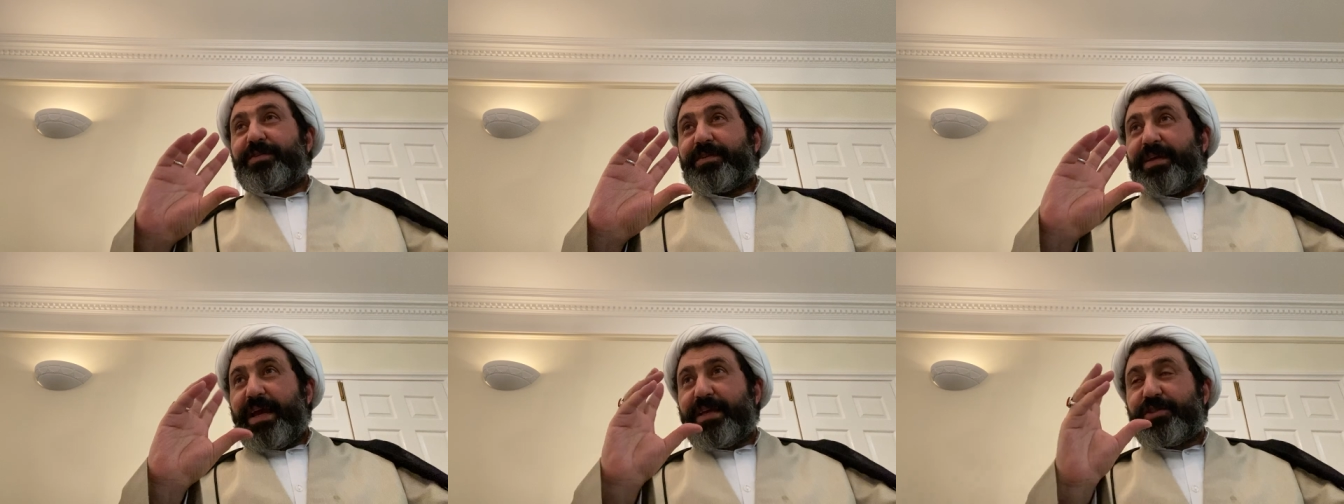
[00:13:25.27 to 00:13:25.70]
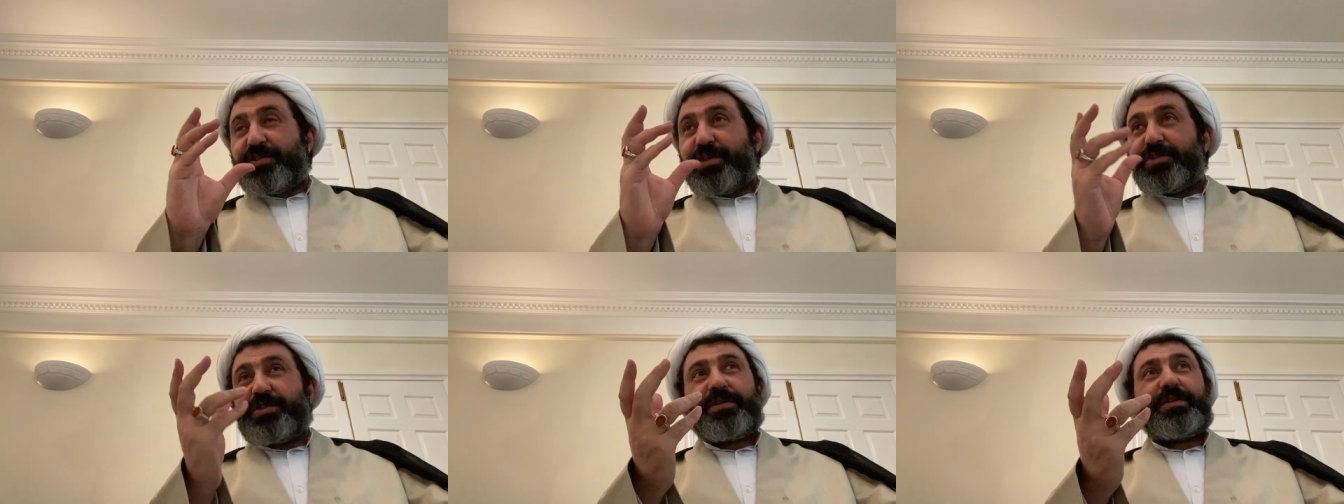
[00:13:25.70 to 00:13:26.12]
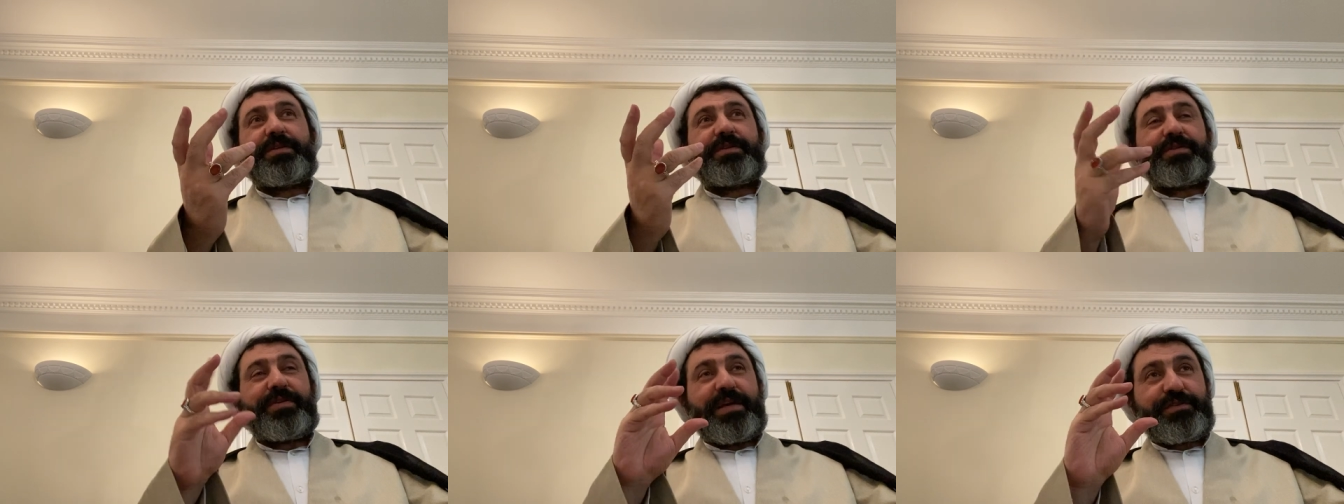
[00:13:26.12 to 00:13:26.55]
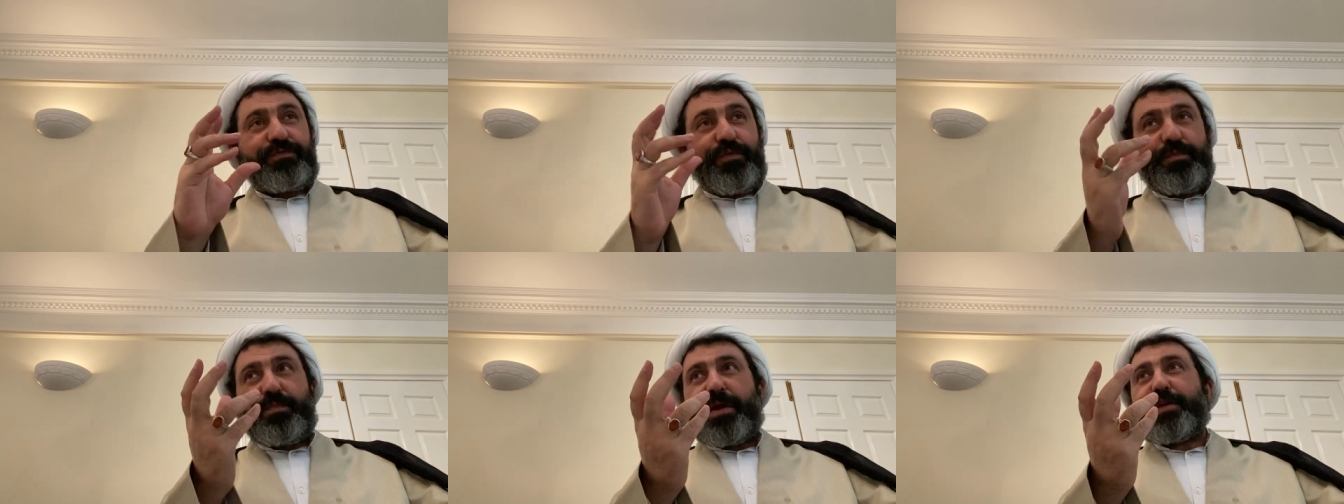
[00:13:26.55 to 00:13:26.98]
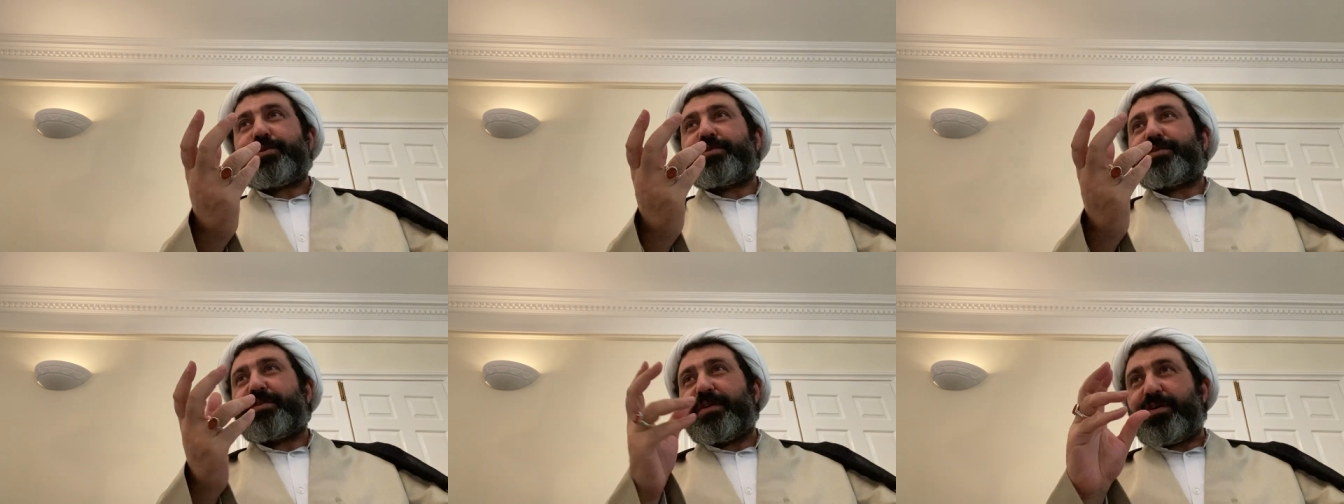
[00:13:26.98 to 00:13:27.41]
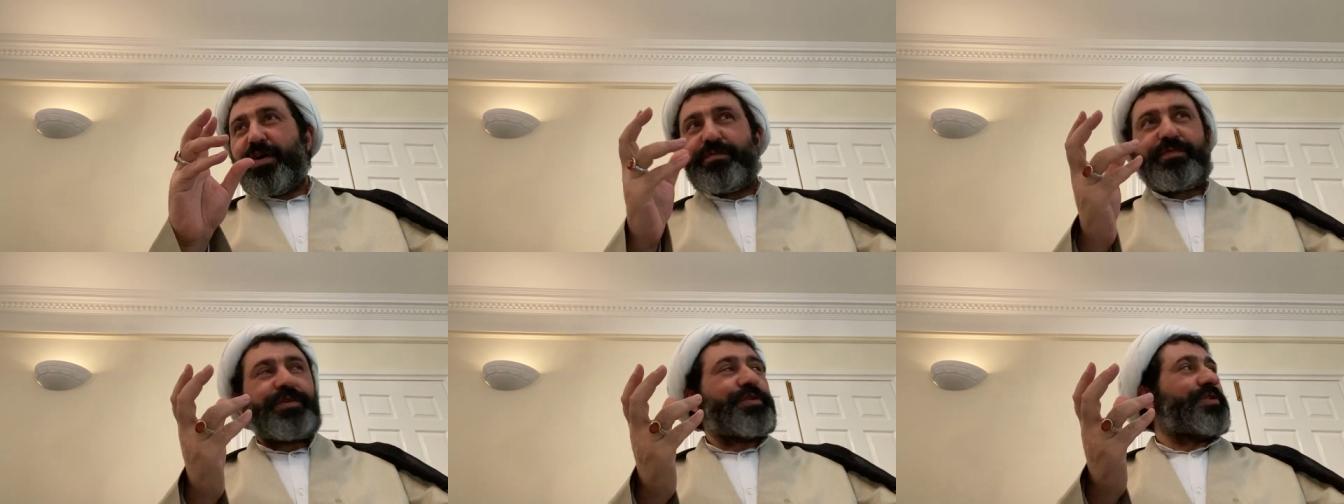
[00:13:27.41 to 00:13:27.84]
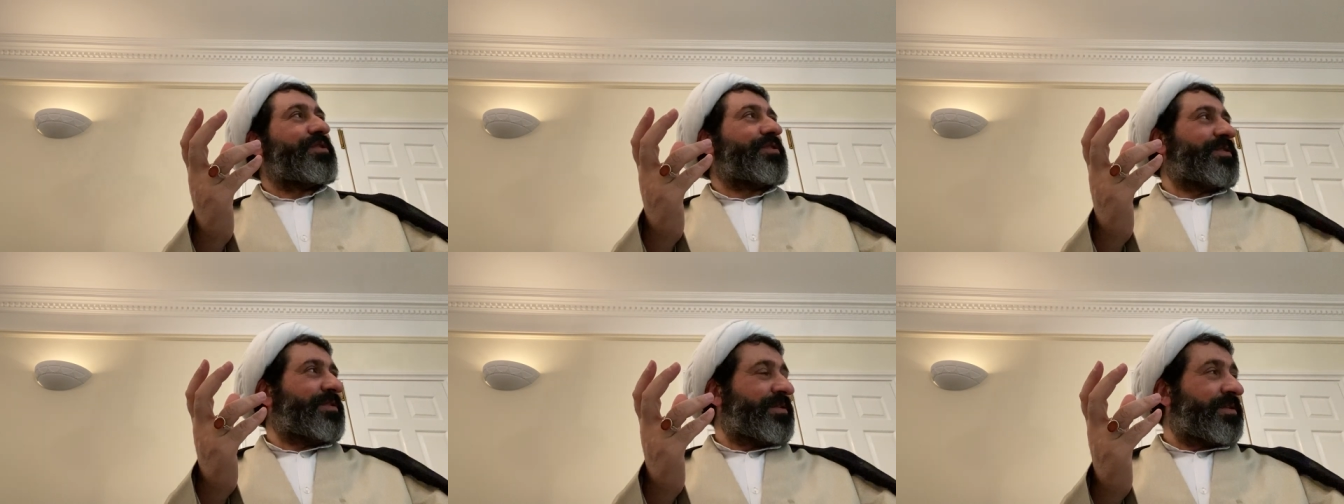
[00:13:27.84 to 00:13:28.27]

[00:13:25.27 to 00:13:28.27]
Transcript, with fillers: they had such a transformation, conversion,